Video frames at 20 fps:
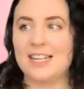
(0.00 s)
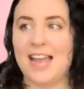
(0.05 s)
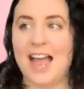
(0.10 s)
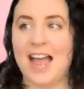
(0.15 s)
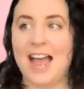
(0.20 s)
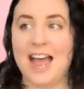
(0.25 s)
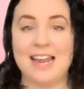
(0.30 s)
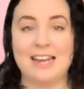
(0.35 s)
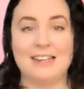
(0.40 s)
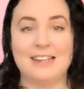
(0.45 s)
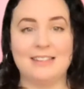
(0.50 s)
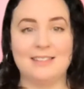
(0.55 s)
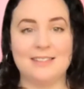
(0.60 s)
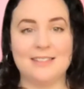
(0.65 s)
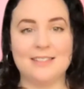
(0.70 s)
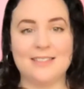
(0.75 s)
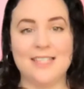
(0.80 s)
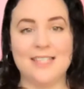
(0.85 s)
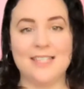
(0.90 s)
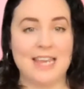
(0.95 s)
can
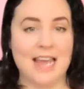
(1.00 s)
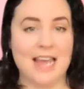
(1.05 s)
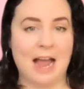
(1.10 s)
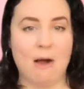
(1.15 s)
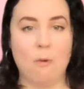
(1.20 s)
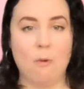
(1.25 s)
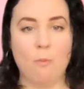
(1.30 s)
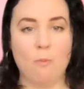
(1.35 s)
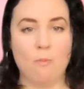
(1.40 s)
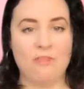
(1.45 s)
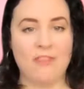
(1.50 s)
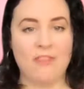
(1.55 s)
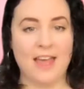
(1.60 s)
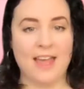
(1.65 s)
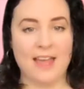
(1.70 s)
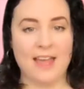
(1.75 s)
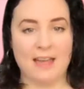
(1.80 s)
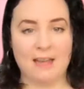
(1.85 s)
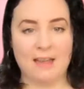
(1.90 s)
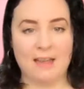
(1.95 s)
seek out
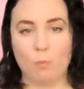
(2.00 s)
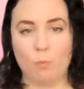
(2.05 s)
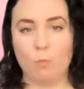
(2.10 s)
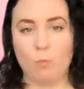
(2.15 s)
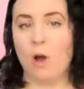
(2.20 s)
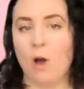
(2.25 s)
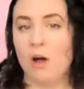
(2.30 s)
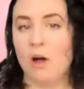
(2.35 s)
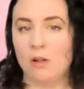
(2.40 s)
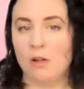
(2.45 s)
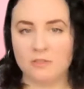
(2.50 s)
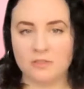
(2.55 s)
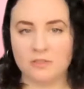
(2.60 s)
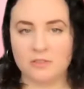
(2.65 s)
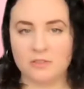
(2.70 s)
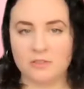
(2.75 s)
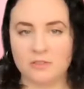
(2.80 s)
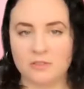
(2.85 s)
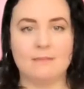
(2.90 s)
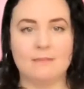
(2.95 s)
their world,
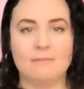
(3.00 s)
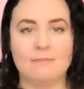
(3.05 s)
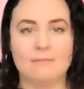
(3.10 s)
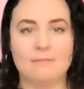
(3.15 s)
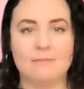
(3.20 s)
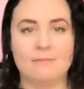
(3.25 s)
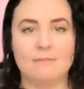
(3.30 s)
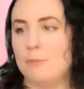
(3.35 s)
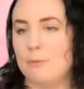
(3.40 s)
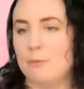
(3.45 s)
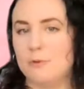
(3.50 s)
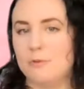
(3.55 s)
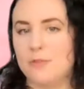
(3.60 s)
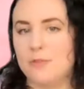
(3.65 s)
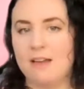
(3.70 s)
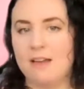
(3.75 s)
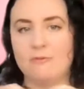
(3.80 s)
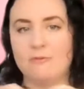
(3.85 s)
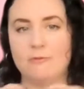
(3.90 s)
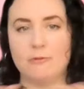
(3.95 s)
their people,
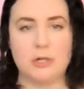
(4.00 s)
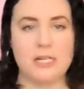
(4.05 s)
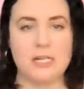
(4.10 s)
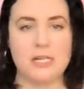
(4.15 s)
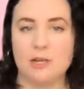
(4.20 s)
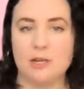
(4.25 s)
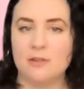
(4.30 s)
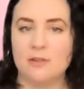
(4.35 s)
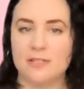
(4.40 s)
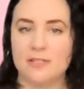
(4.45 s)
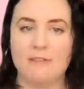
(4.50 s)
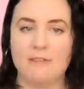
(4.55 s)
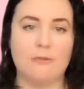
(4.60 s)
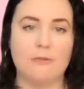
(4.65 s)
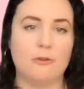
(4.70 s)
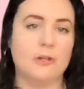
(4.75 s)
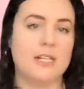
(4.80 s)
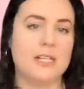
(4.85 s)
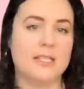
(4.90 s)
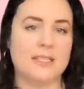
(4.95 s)
their voice, use their
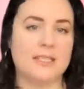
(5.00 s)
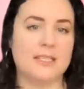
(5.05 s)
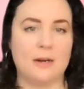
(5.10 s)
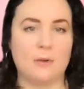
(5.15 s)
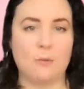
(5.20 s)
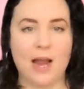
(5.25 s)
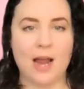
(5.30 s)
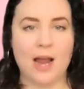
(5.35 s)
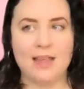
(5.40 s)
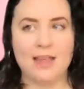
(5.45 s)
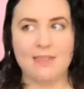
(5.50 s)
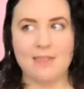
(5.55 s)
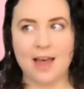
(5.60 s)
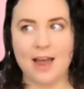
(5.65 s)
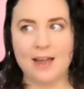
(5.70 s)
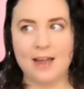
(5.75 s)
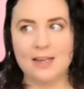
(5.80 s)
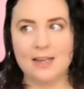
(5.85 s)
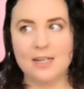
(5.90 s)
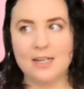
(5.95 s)
voice in a way that